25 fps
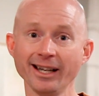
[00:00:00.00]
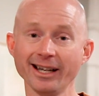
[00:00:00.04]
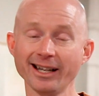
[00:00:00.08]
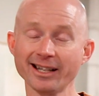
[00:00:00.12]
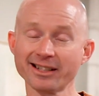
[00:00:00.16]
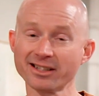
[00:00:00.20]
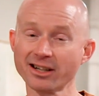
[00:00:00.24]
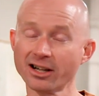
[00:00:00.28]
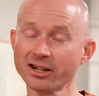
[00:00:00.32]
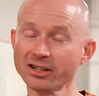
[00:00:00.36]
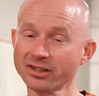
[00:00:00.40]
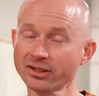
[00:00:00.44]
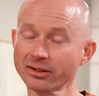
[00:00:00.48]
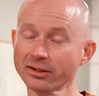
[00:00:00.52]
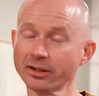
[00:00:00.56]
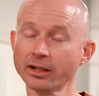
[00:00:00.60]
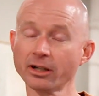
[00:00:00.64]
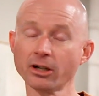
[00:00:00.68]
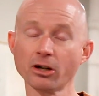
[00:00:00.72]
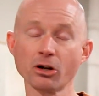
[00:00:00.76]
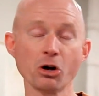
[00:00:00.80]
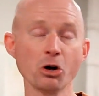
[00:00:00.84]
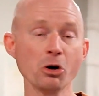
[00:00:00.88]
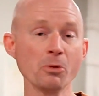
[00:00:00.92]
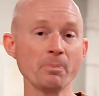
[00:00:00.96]
It's also going
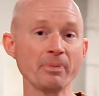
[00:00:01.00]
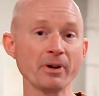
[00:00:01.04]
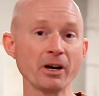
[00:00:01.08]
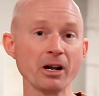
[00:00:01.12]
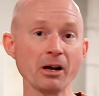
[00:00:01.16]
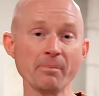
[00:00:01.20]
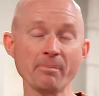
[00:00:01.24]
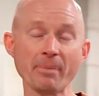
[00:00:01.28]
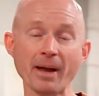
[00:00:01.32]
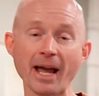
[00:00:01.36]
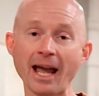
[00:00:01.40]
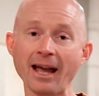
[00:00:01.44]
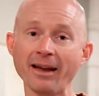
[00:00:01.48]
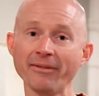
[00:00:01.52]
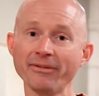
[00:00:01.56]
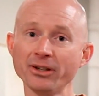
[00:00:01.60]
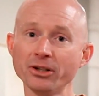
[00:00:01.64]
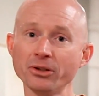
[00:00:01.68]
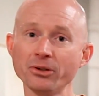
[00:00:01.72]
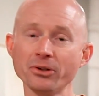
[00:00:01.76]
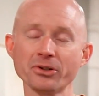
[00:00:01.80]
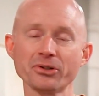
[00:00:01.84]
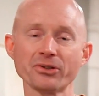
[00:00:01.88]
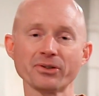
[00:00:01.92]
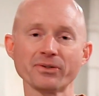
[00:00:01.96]
to open up
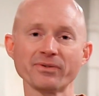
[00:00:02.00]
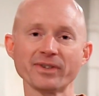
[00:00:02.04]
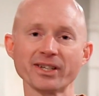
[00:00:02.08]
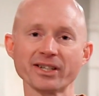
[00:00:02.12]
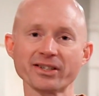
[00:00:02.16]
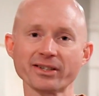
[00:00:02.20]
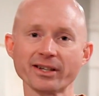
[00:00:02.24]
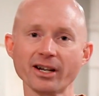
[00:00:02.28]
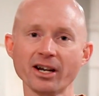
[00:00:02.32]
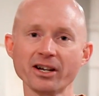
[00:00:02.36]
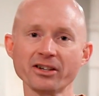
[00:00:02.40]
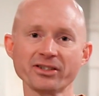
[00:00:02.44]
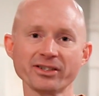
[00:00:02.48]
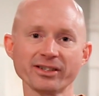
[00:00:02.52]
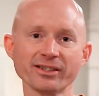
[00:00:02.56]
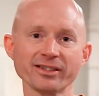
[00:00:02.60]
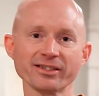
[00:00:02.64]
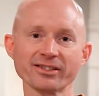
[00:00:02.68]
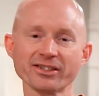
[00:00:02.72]
avenues of discussion.